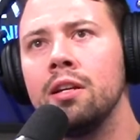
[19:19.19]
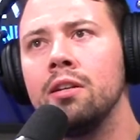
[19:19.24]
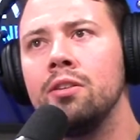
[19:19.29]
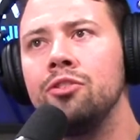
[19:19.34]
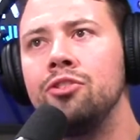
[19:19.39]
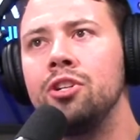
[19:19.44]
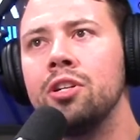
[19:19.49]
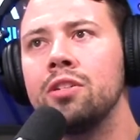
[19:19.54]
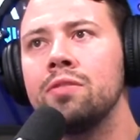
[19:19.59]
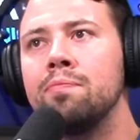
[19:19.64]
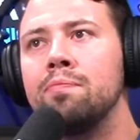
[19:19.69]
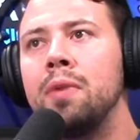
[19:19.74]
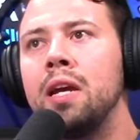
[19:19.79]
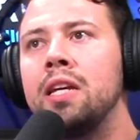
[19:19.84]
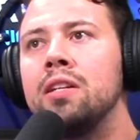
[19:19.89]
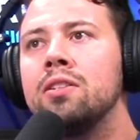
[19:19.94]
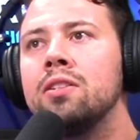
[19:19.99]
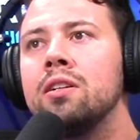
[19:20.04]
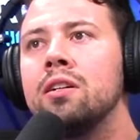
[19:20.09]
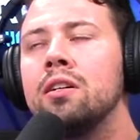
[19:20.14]
just
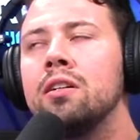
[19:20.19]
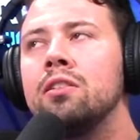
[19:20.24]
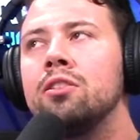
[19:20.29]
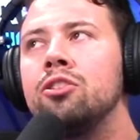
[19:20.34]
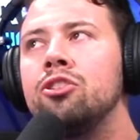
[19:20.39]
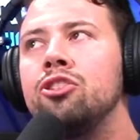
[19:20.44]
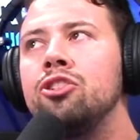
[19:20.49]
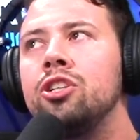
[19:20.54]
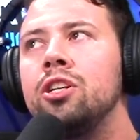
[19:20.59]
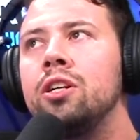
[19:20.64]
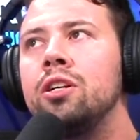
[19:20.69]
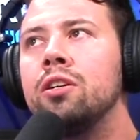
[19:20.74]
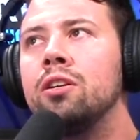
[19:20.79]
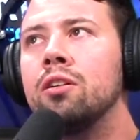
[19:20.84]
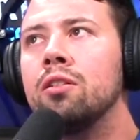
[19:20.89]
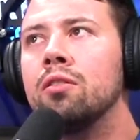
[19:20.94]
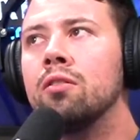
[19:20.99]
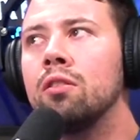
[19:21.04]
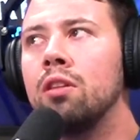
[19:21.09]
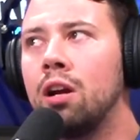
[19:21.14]
based on
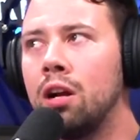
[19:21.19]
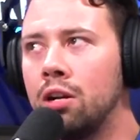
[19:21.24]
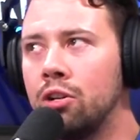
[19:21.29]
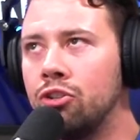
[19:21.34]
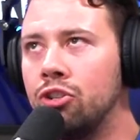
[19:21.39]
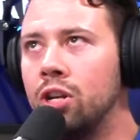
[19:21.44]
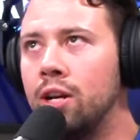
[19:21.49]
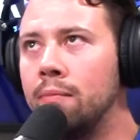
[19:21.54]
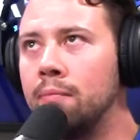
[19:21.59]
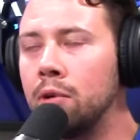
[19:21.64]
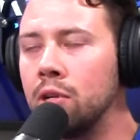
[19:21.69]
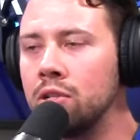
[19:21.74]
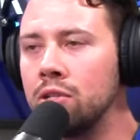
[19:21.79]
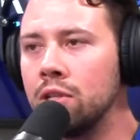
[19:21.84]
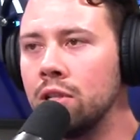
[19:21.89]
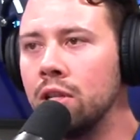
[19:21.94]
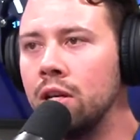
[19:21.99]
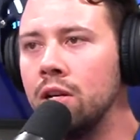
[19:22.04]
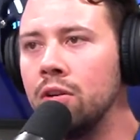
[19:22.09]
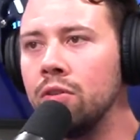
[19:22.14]
sheer large numbers
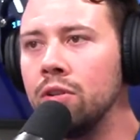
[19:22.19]
alone,